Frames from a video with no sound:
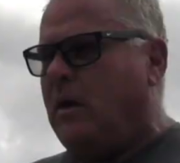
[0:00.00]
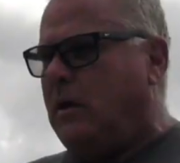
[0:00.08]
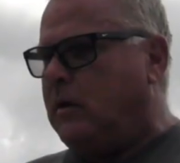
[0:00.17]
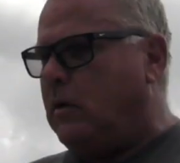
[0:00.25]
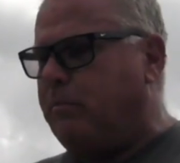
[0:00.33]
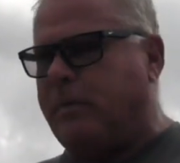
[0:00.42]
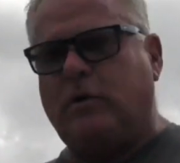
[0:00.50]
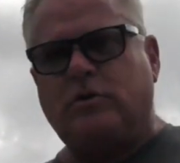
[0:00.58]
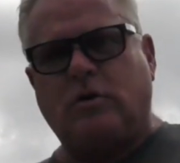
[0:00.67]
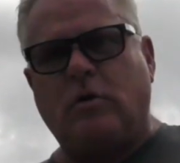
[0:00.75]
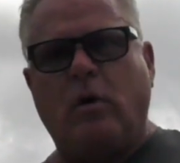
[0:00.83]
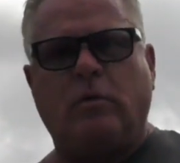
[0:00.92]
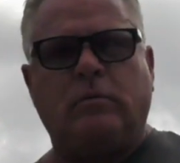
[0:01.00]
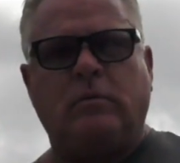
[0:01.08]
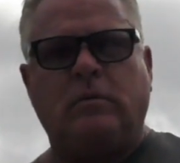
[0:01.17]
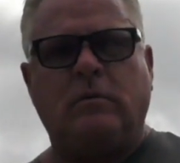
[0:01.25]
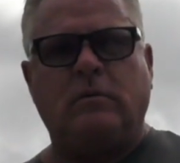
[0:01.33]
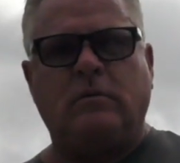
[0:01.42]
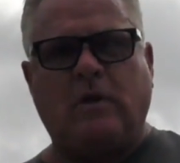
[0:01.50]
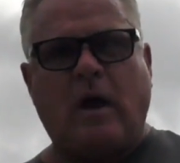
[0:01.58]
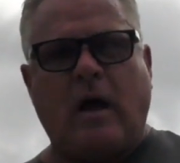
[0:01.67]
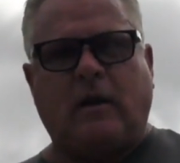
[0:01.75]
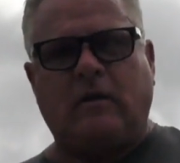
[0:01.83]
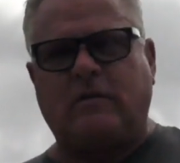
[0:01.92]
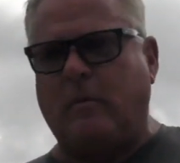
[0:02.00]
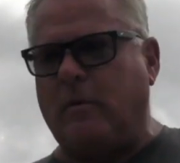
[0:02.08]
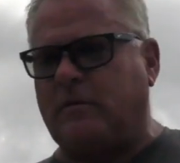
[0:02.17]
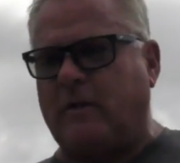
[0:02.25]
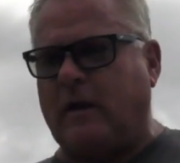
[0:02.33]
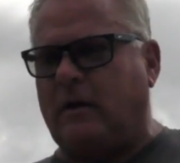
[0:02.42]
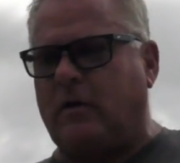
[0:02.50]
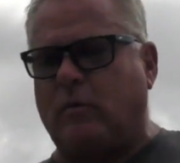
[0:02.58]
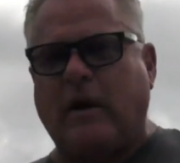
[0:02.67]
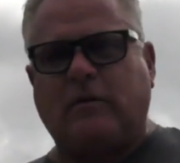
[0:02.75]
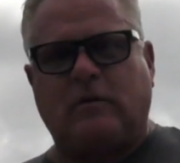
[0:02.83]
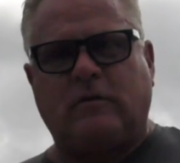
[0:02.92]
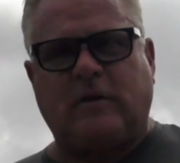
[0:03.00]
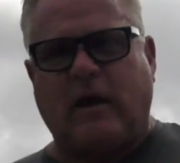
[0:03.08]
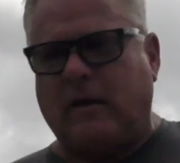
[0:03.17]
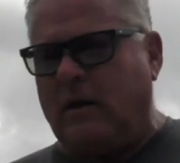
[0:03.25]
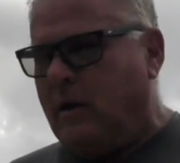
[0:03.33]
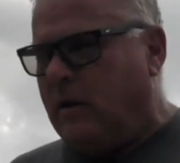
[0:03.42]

you know, build your own dock. It's almost like an erector set.